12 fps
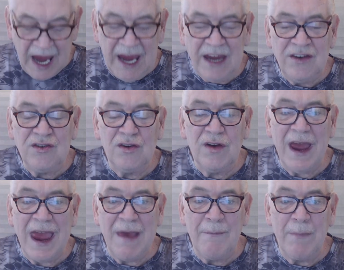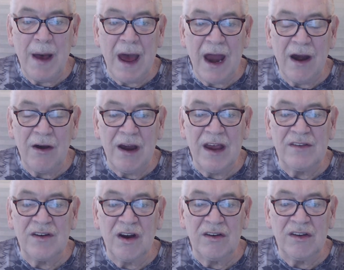angel empire
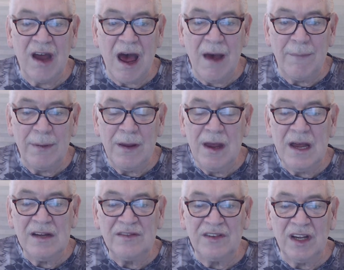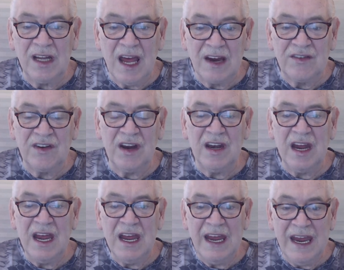is our top selection
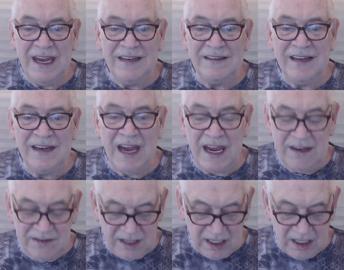in today's